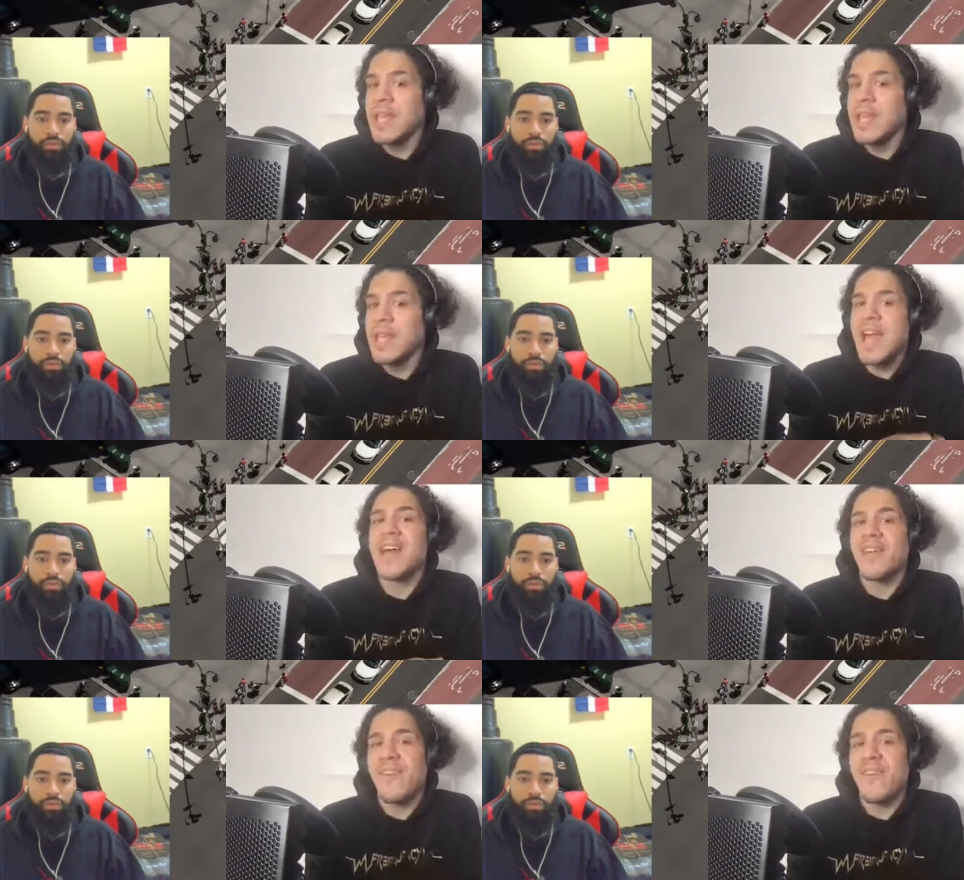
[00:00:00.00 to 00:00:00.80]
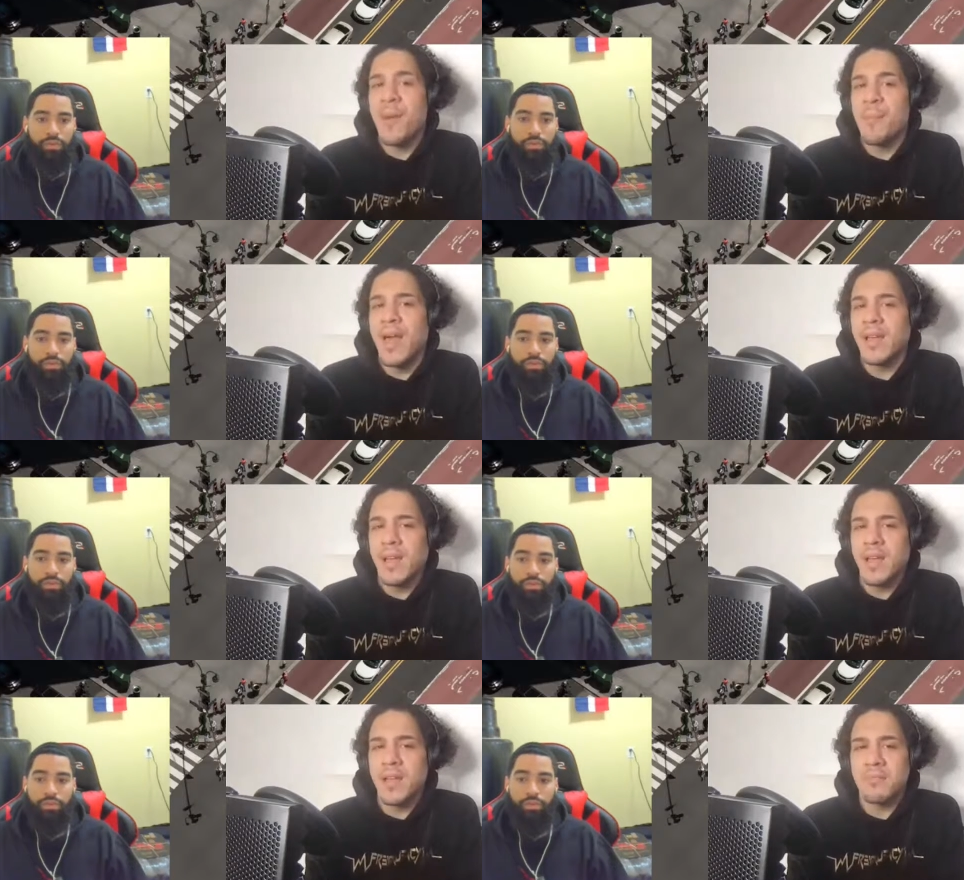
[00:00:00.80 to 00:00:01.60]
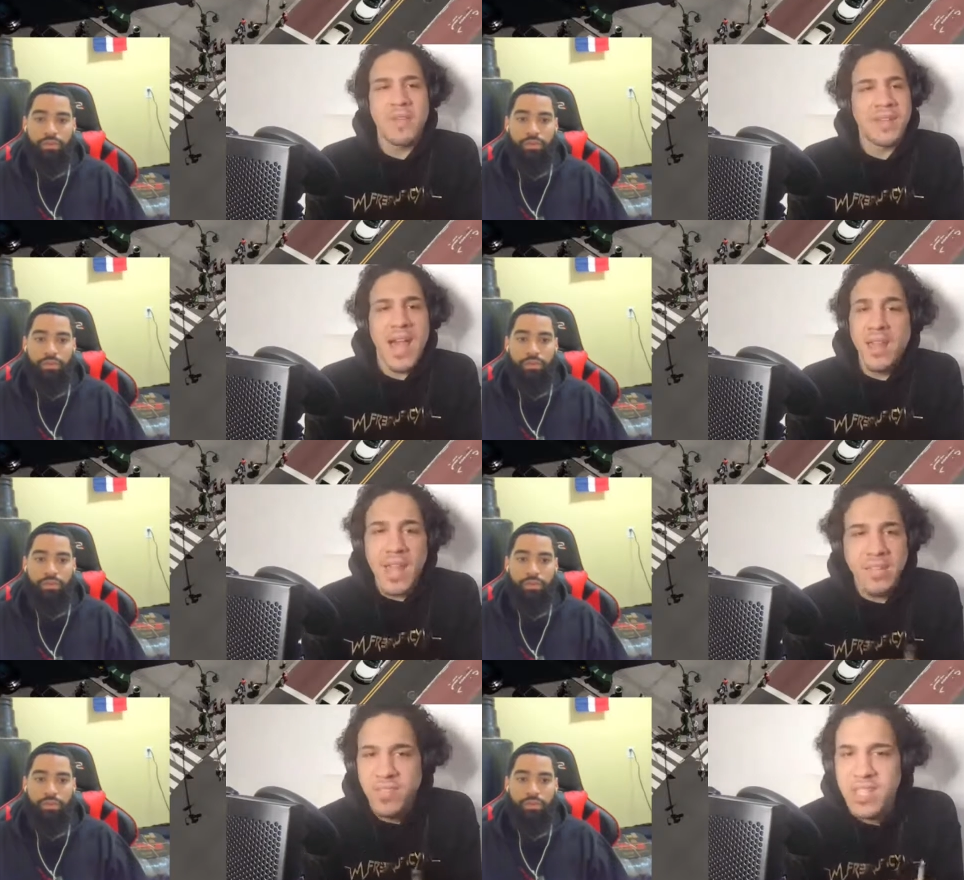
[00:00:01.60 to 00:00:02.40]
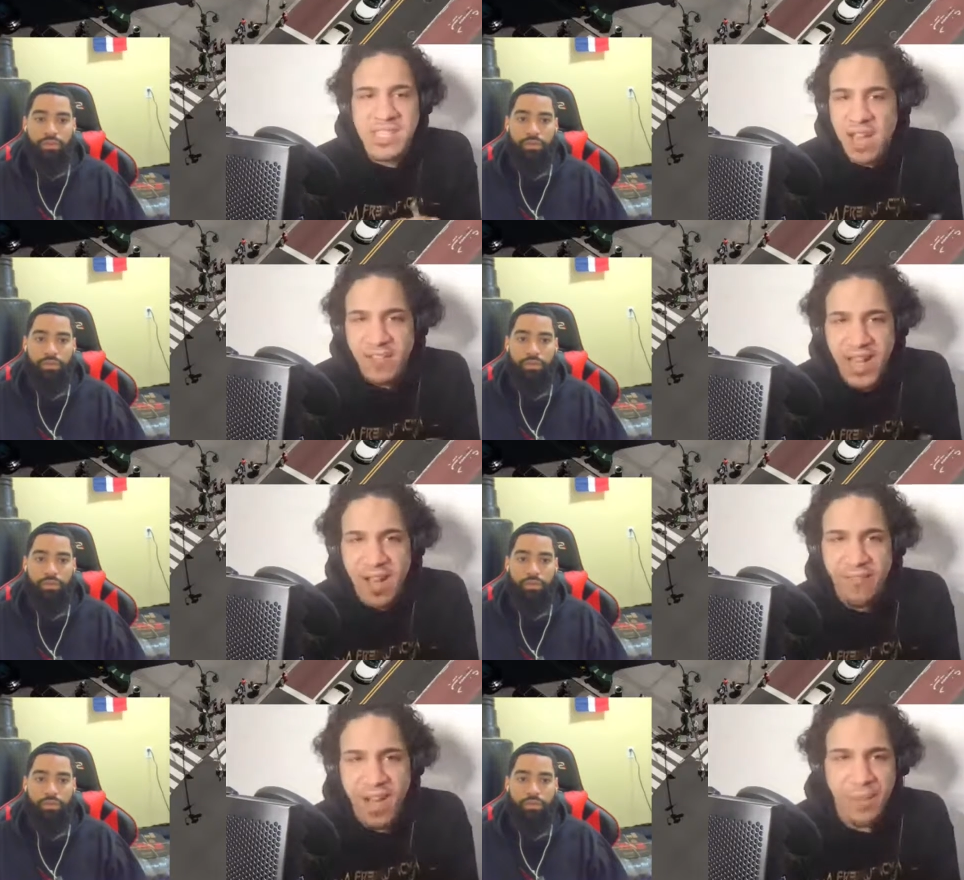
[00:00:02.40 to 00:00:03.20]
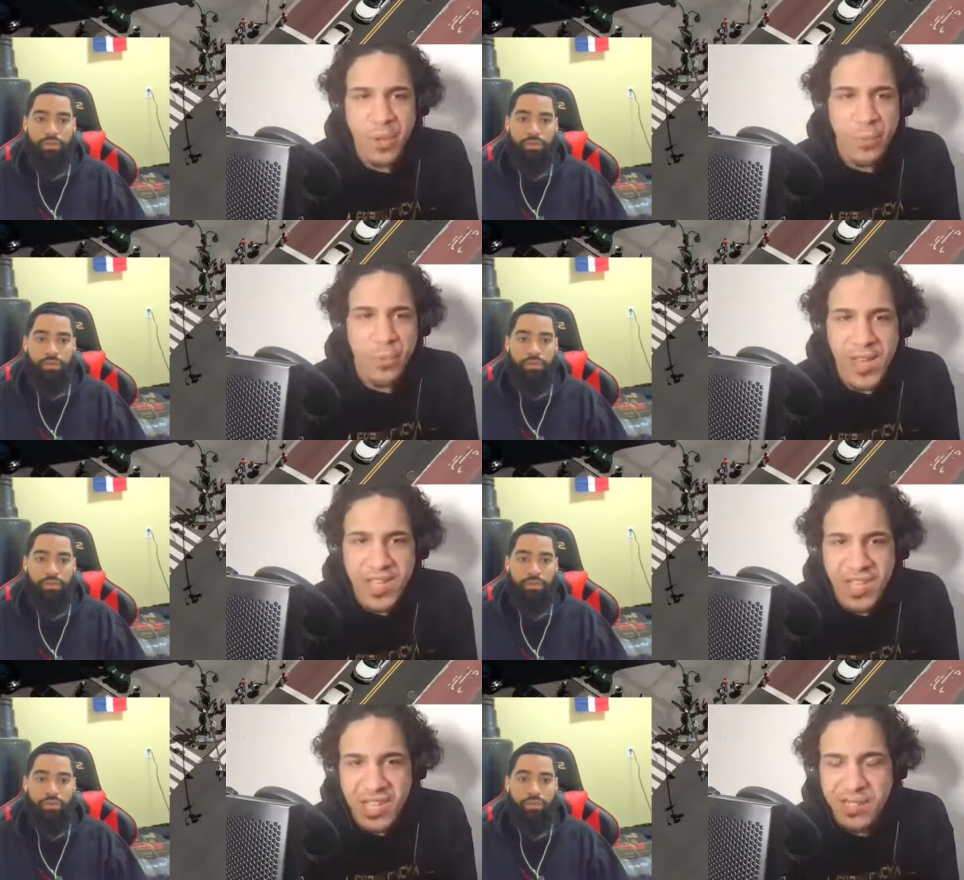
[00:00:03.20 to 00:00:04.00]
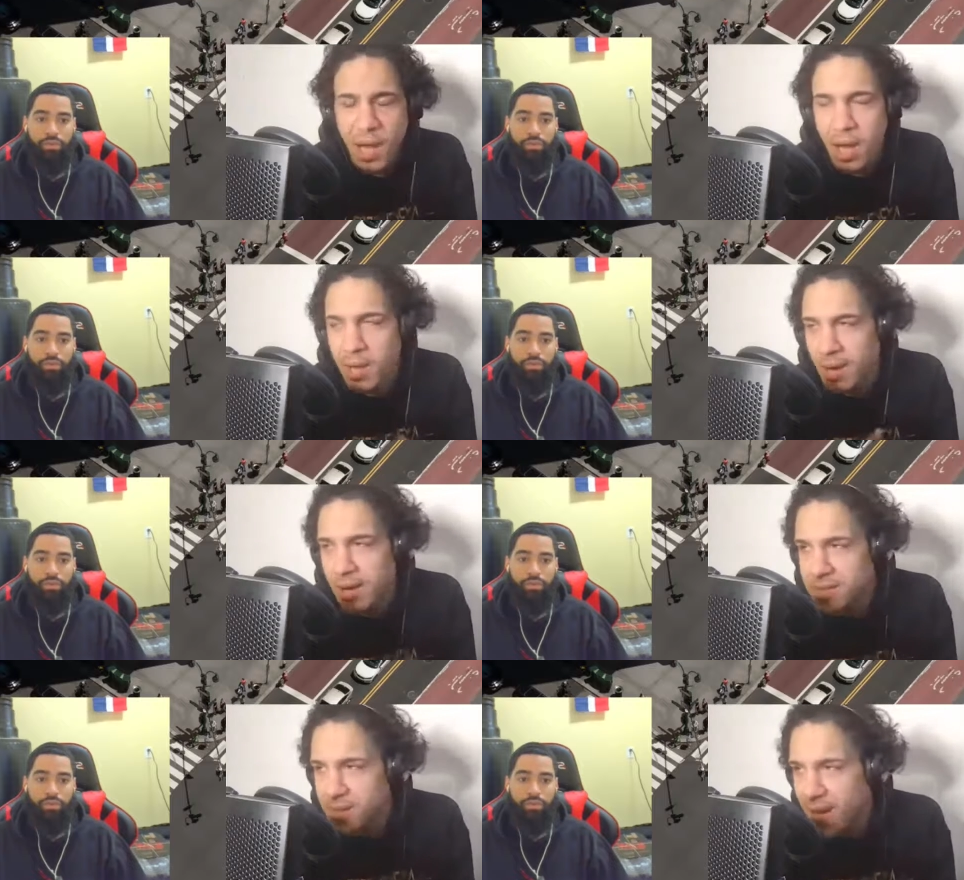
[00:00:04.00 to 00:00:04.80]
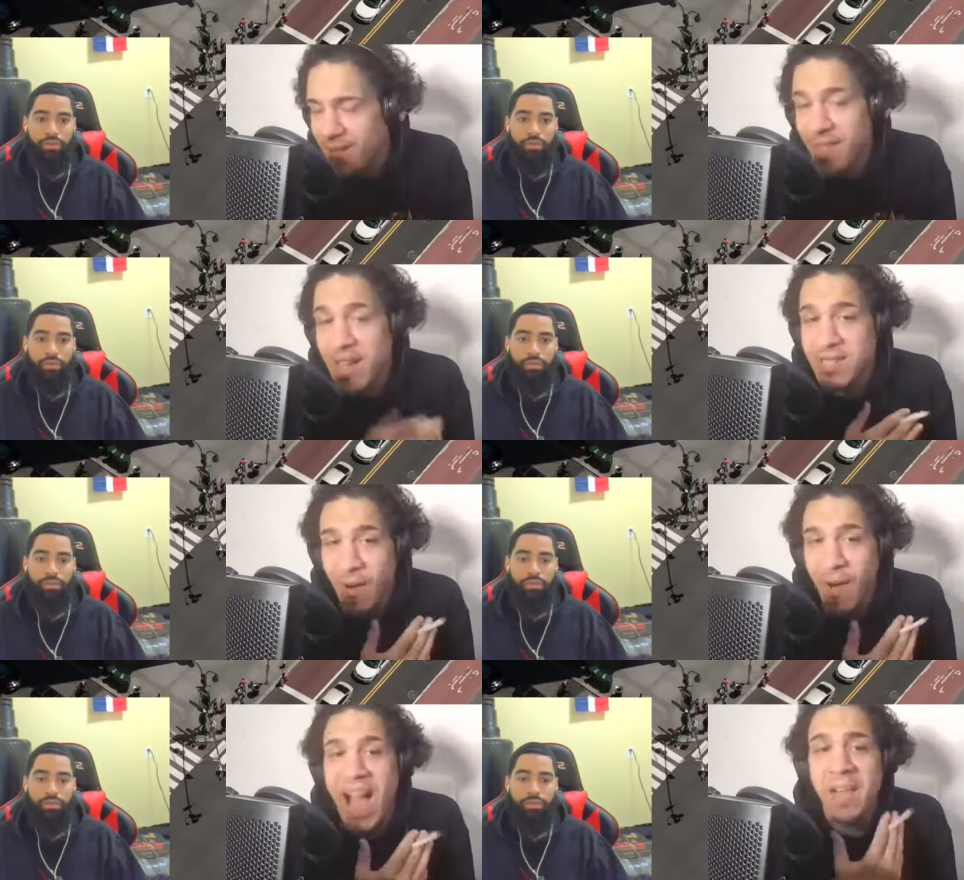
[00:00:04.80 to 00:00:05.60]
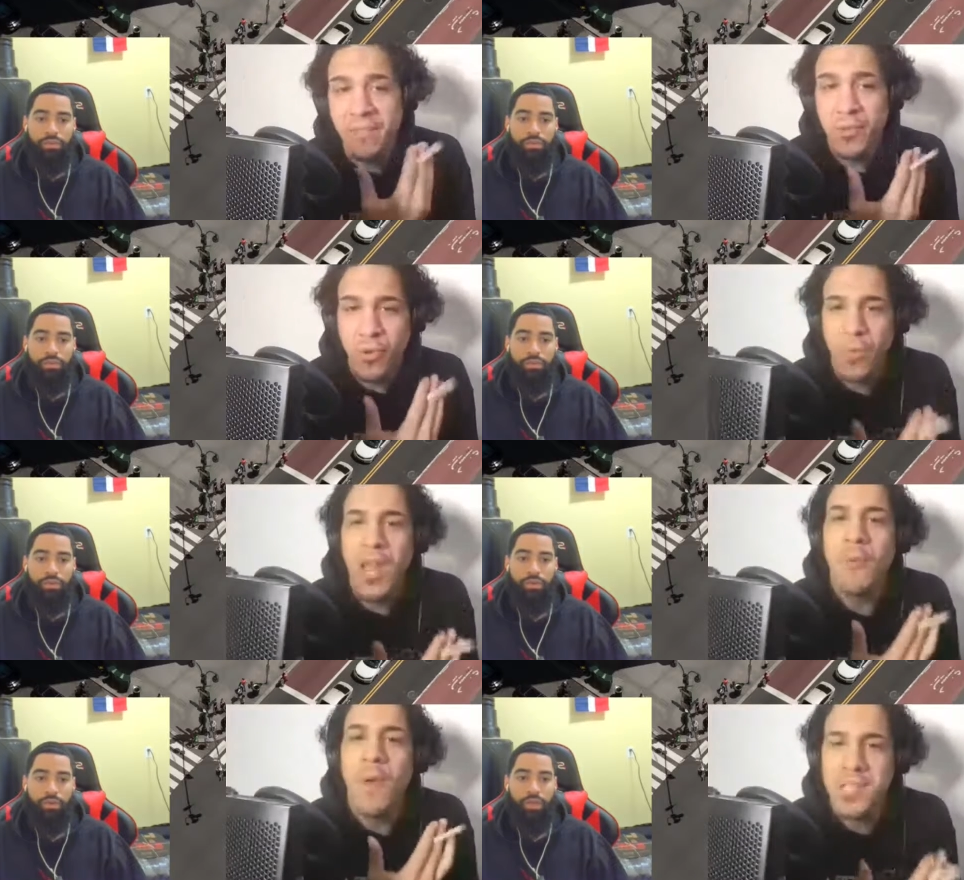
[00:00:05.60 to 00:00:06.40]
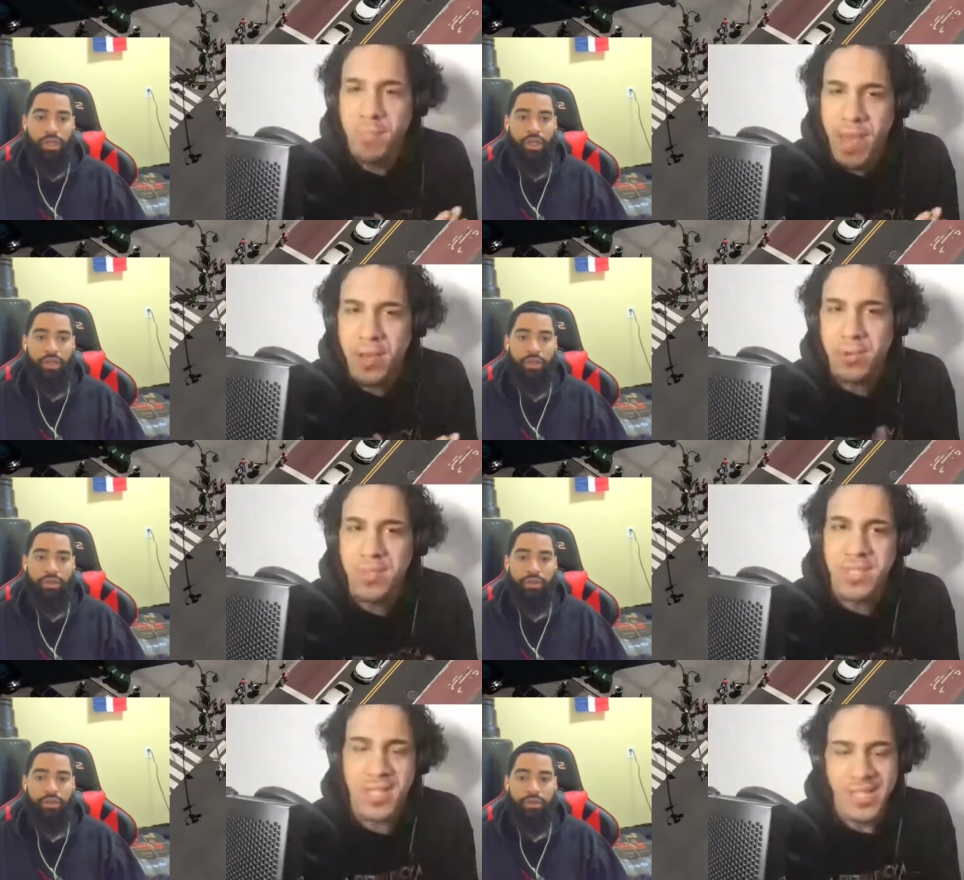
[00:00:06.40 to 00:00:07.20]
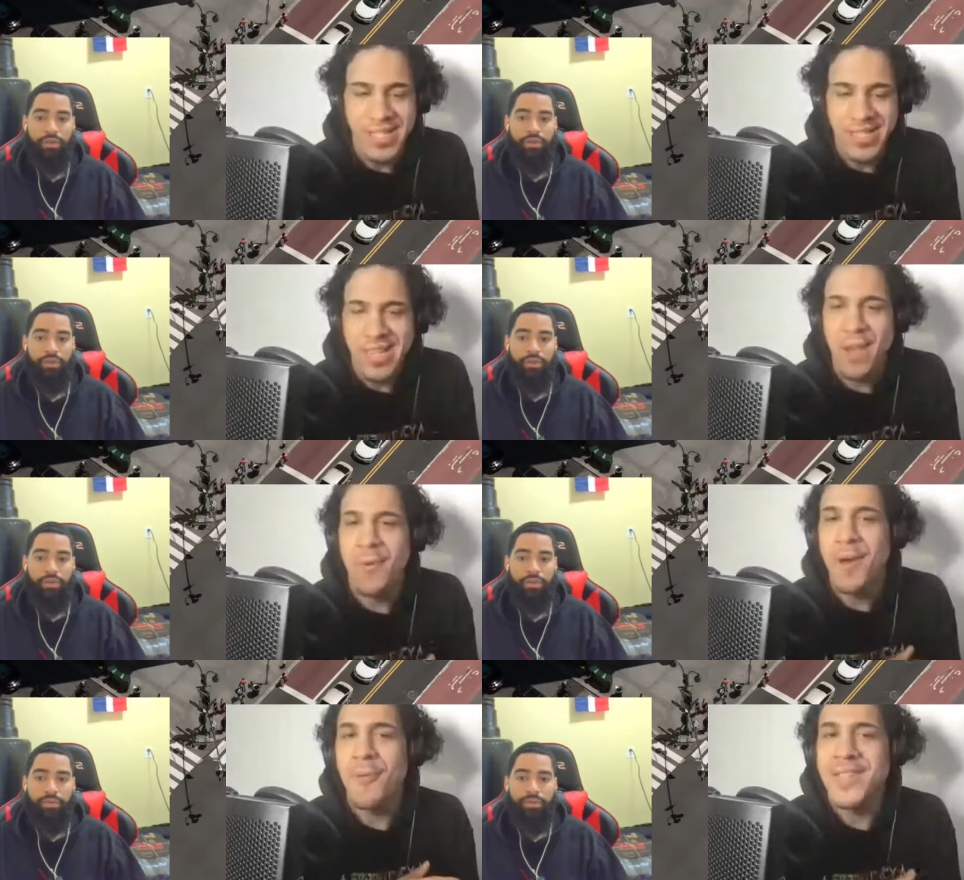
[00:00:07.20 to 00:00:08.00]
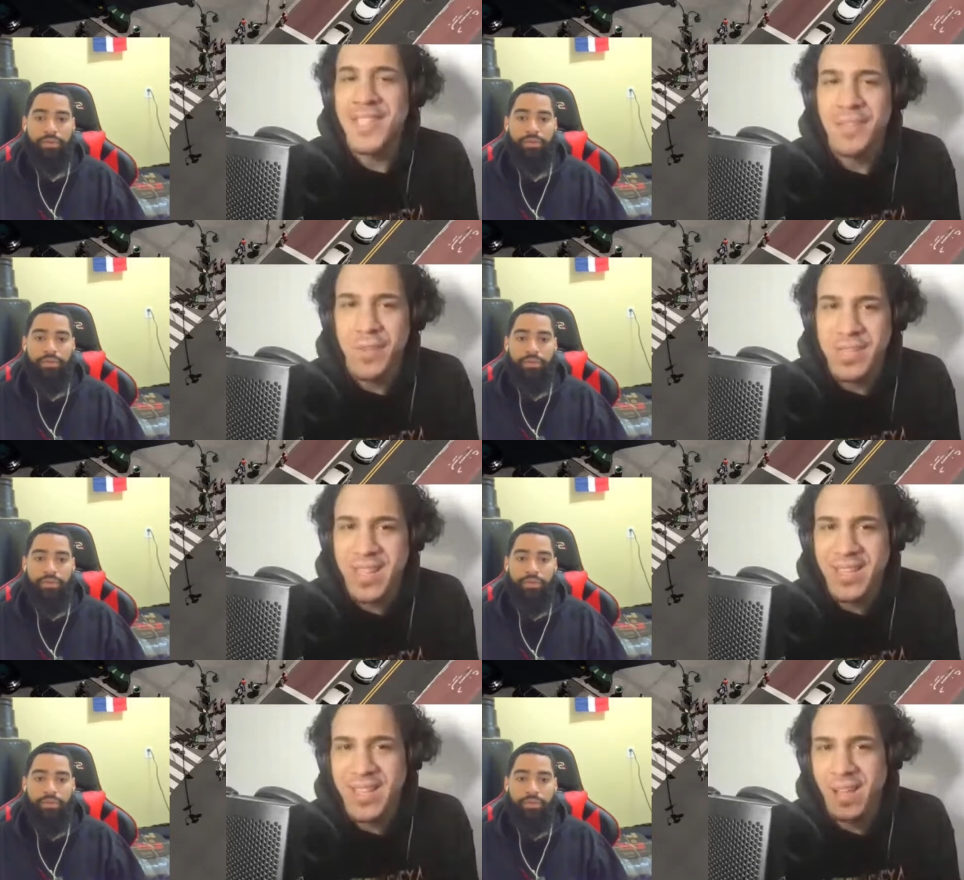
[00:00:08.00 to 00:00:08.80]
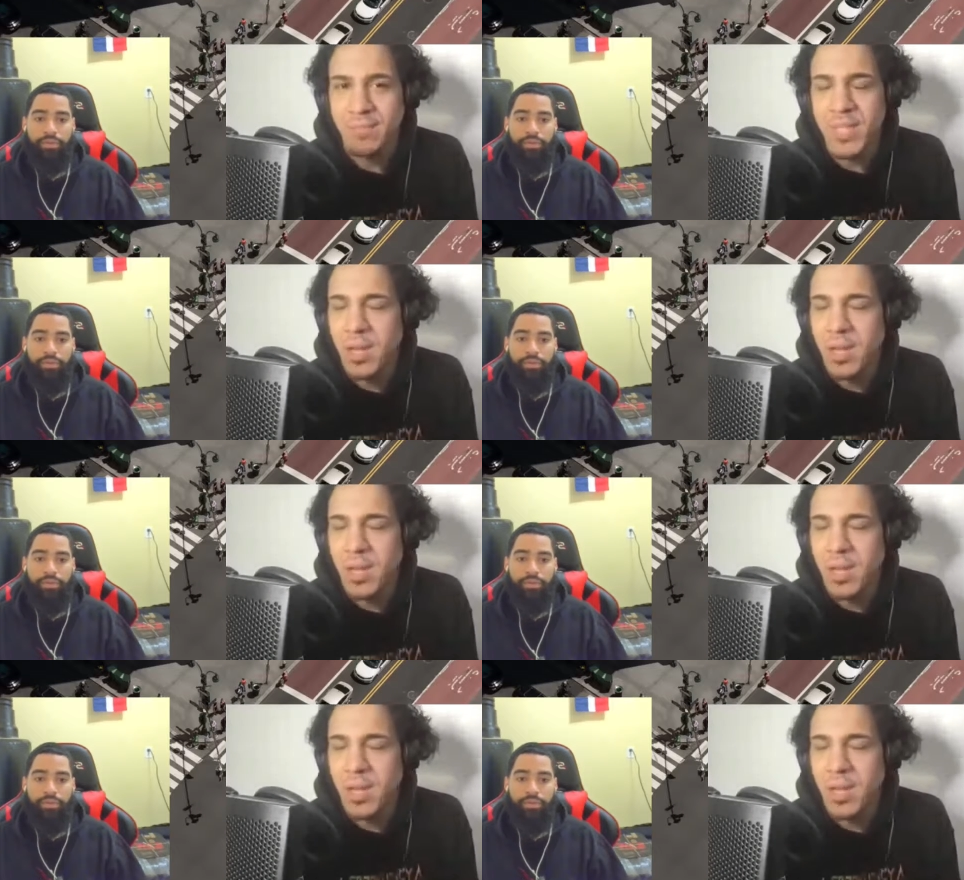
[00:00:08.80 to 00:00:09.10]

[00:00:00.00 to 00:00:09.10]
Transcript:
Speaker 1: he has that vibe. Like, not not even the tough guy vibe no more. It's just, ah, oh, here comes math. That's how I view it when I watch yeah. battles and when I watch interviews, it's like that.